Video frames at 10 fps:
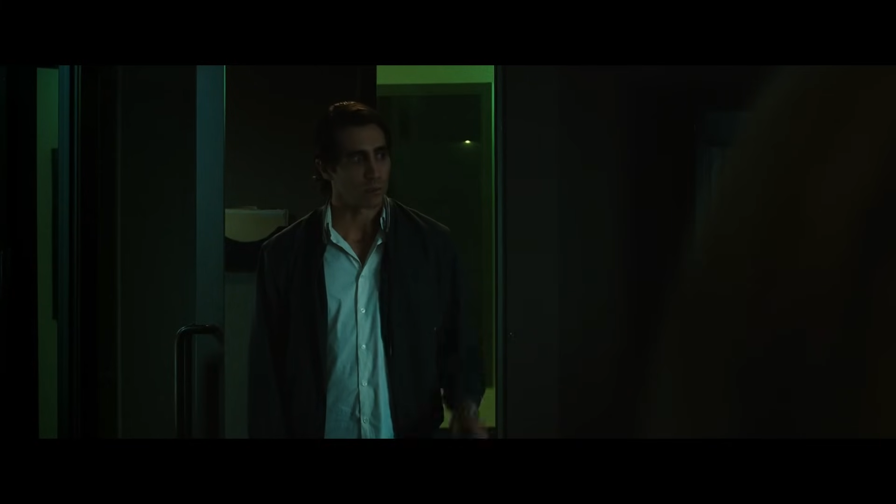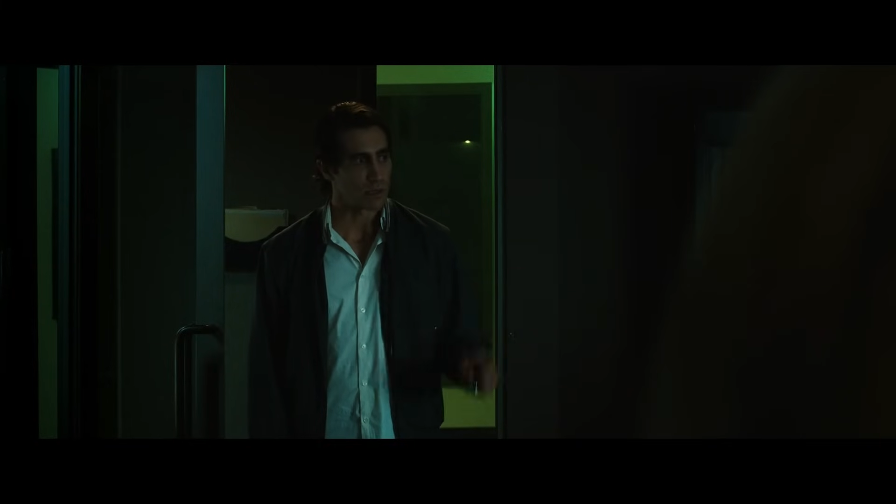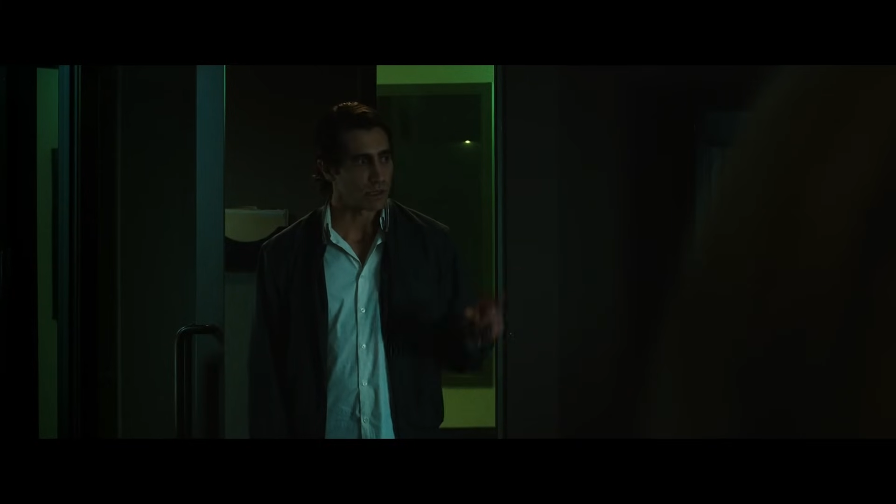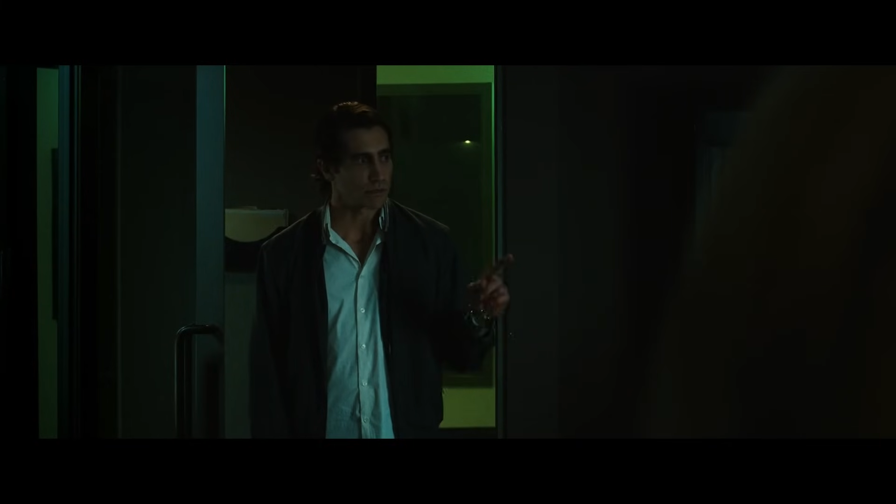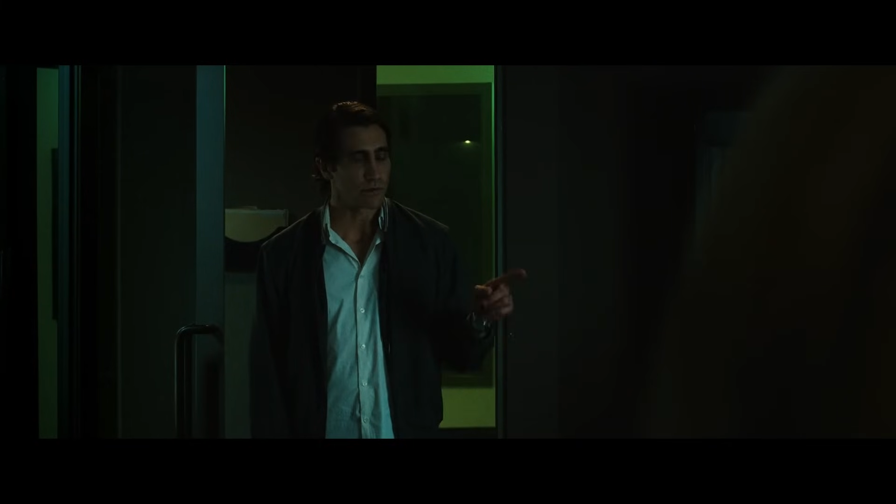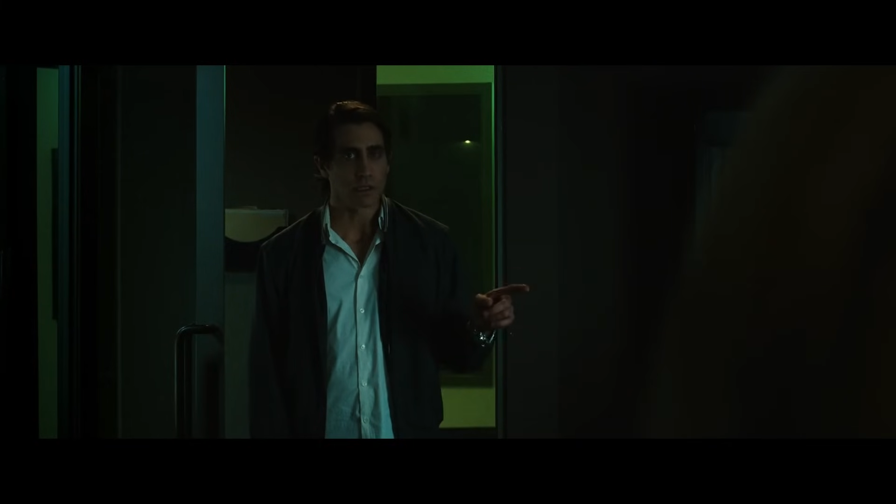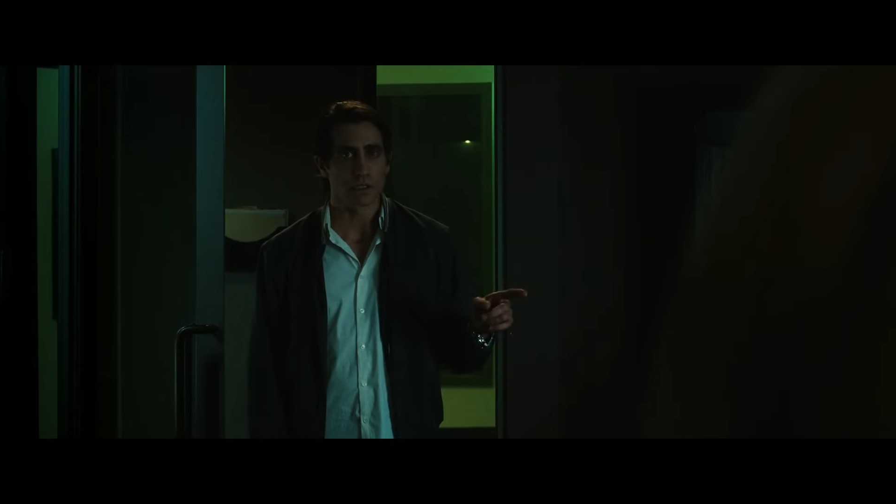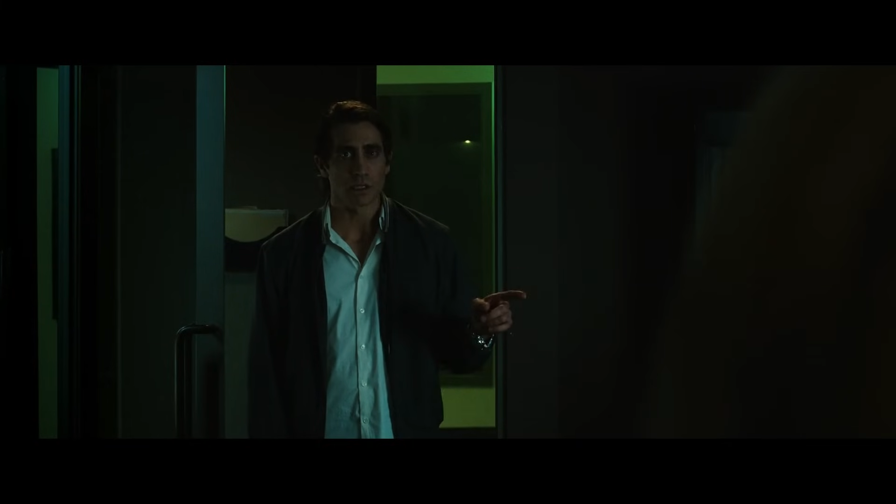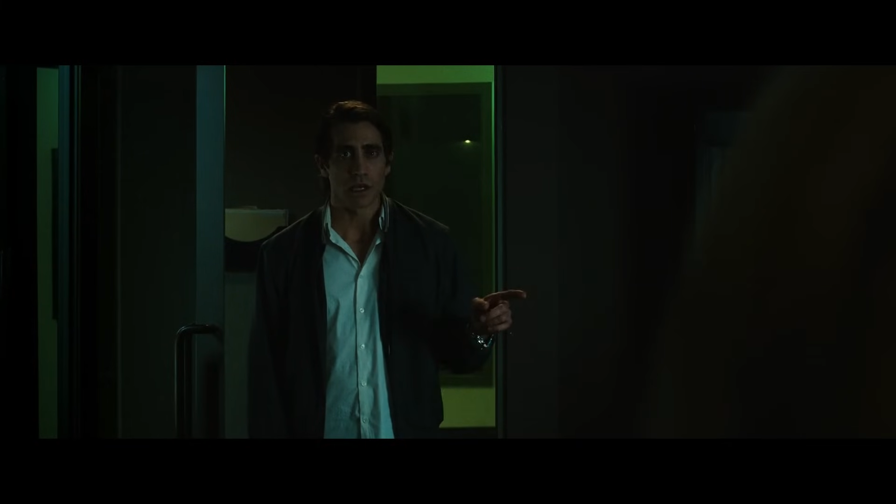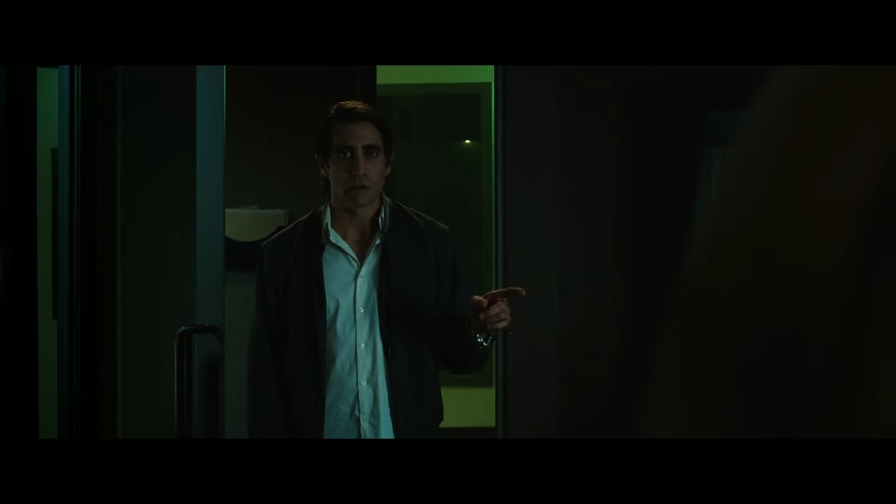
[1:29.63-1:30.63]
With this
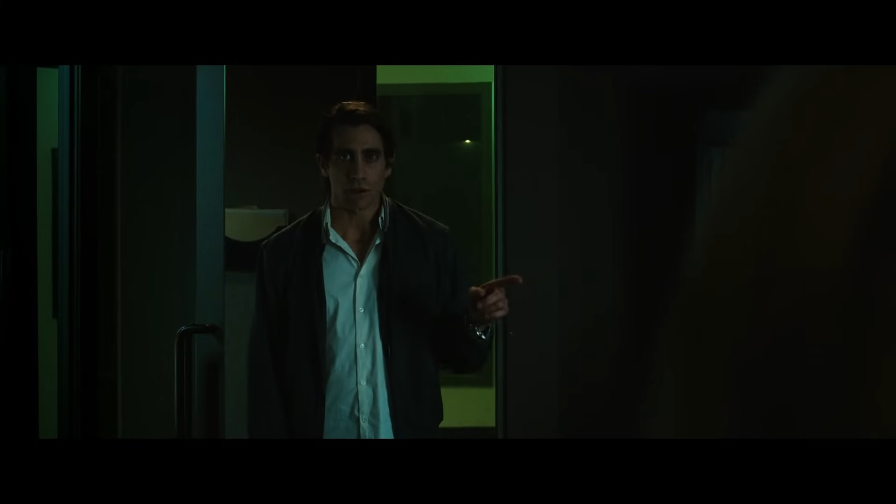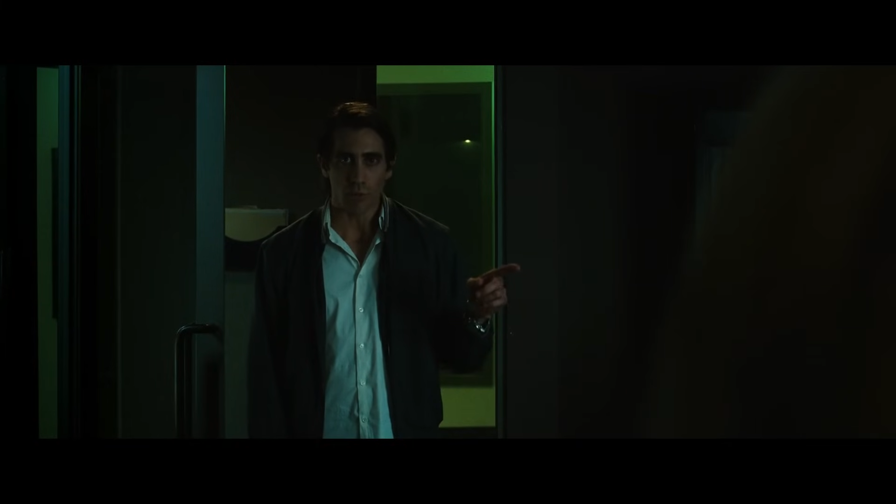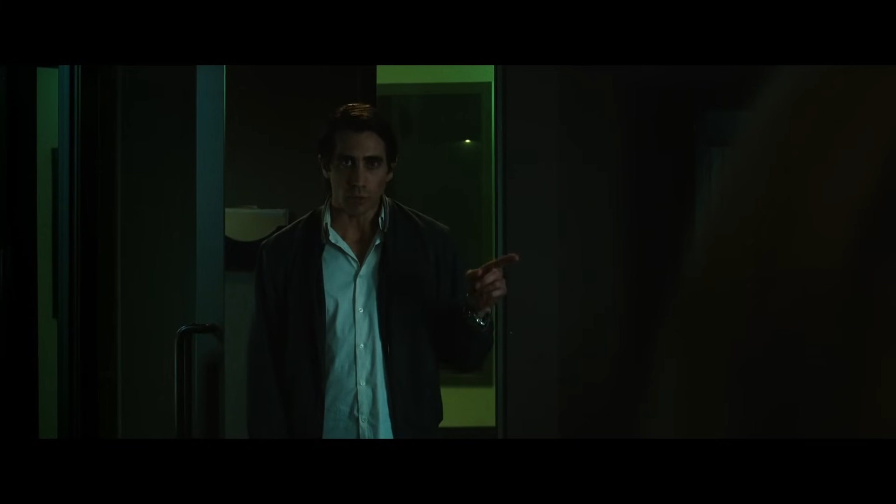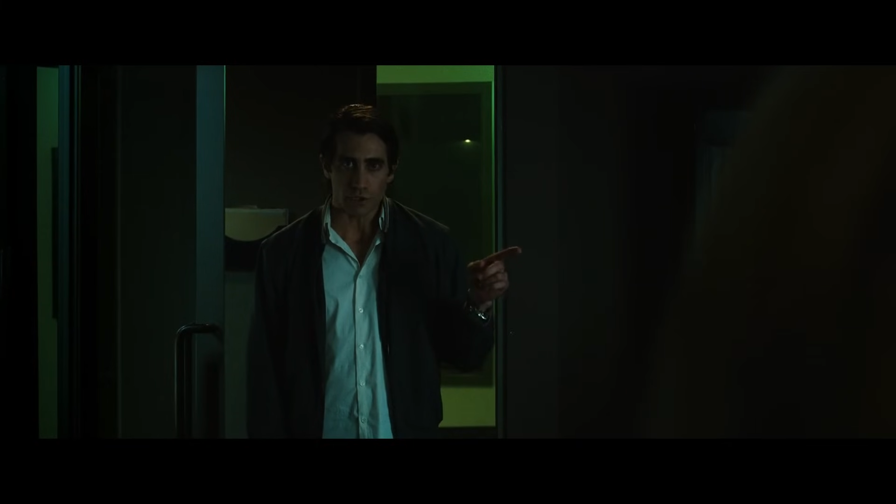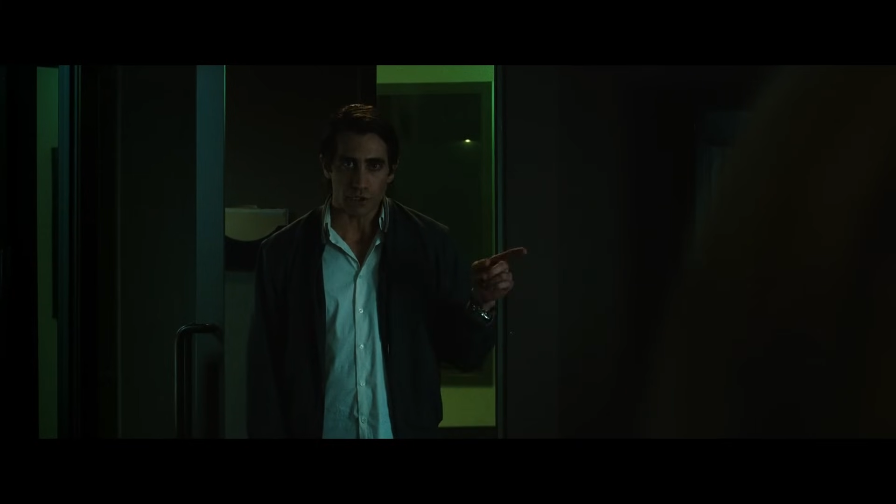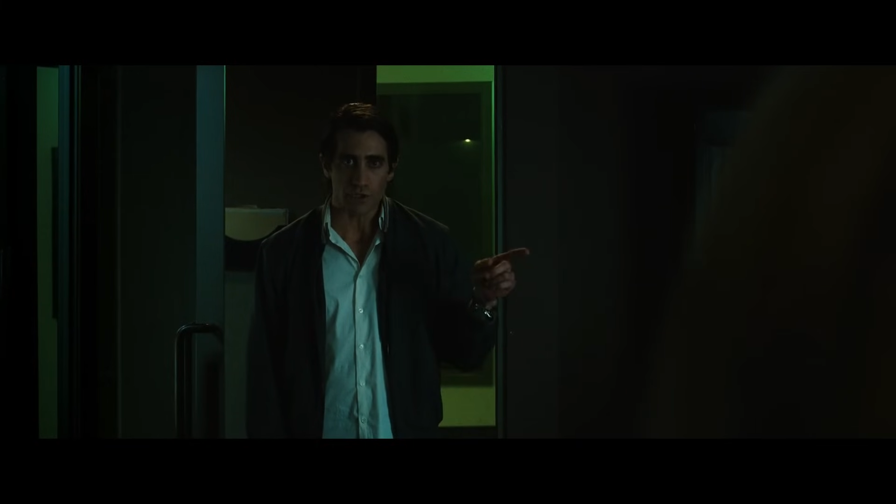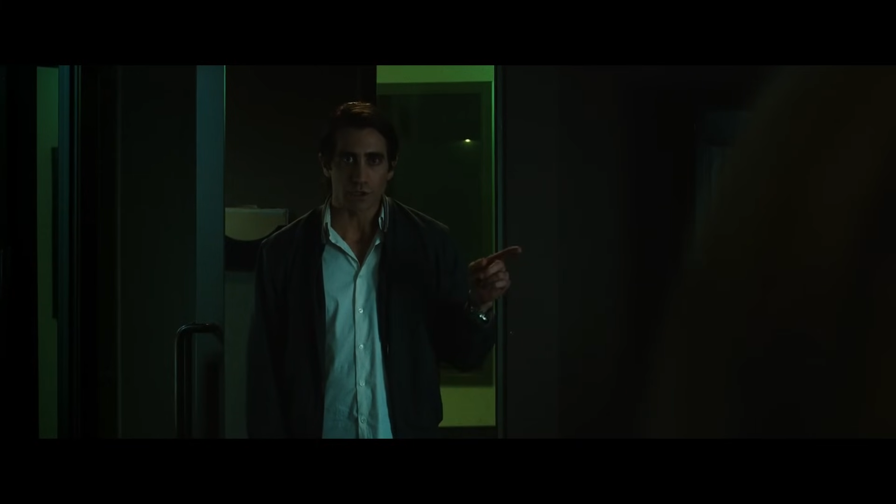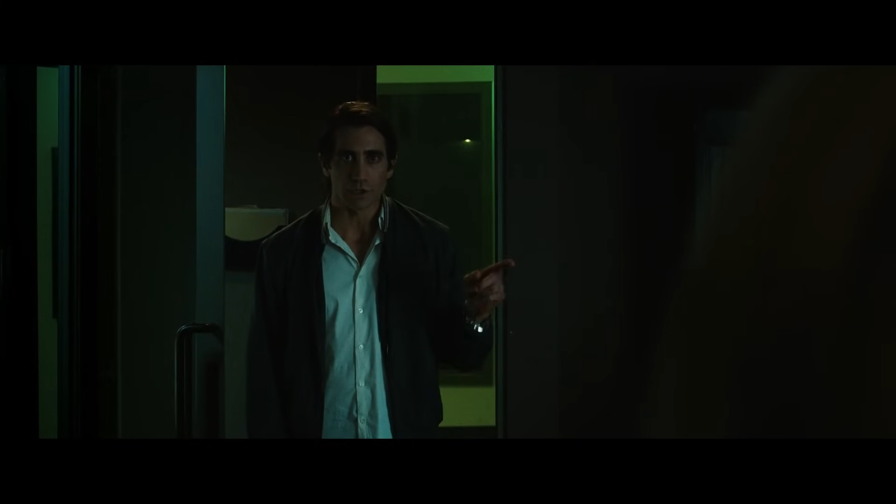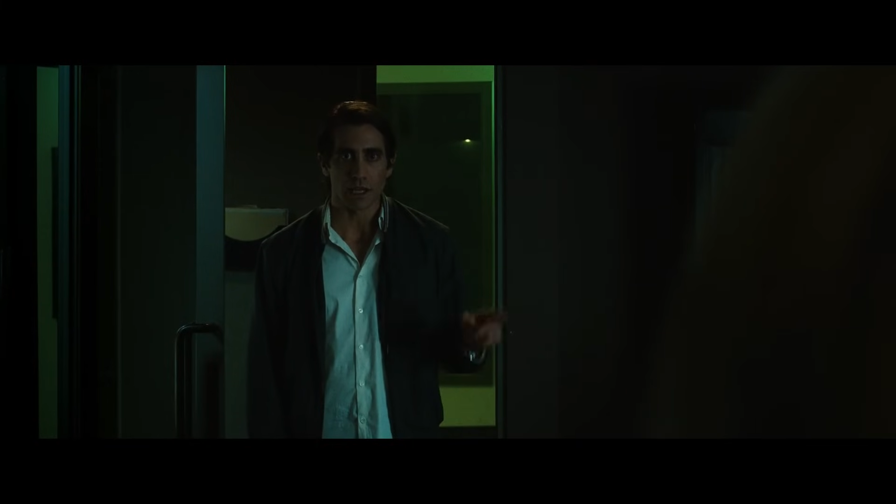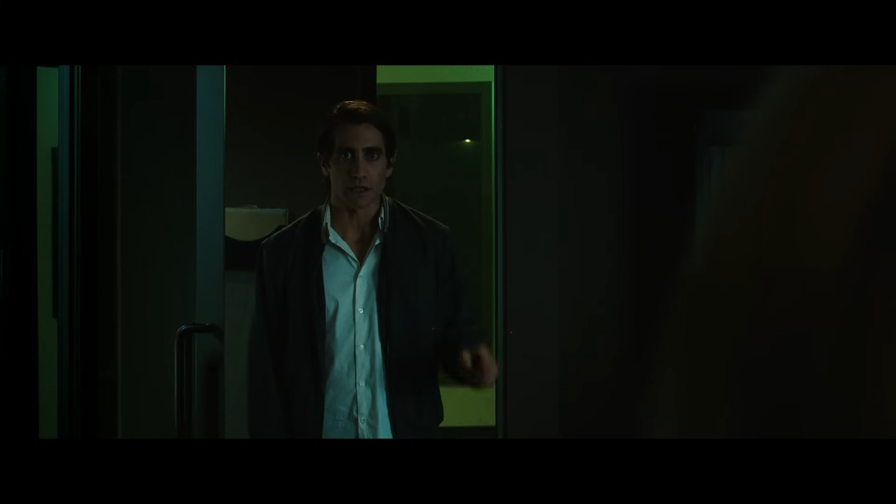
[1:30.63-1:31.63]
footage, people would turn
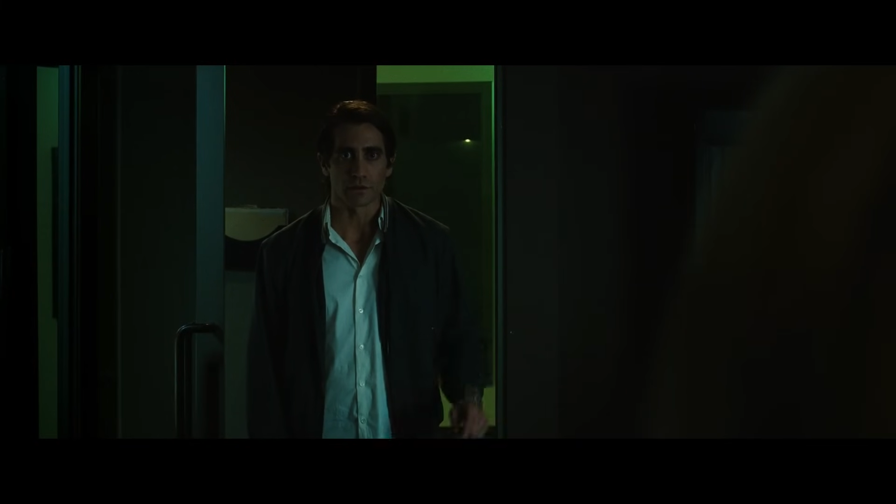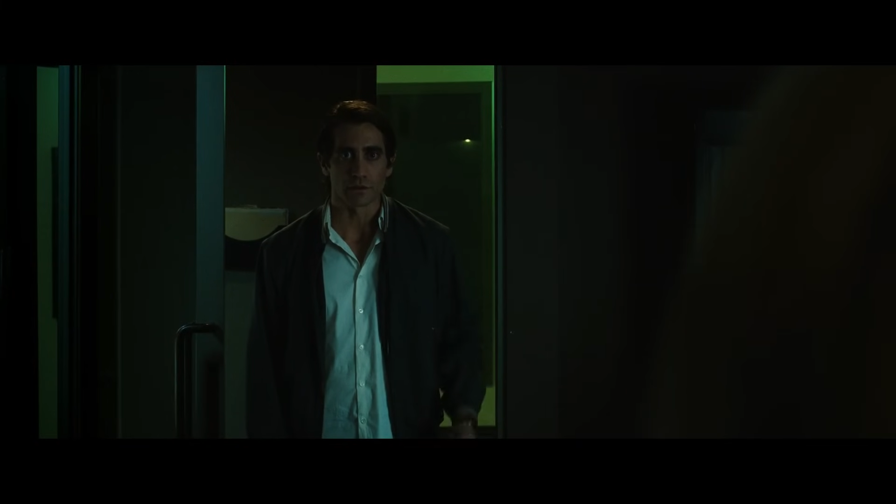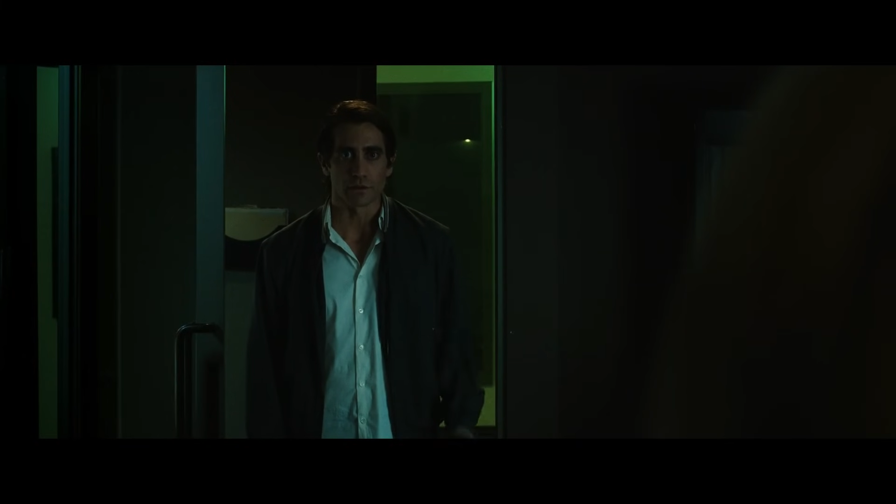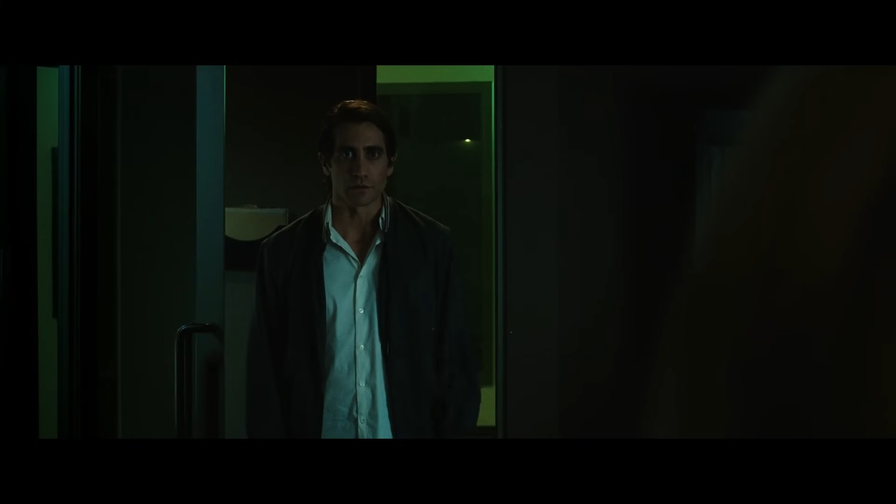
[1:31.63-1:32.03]
to your channel for the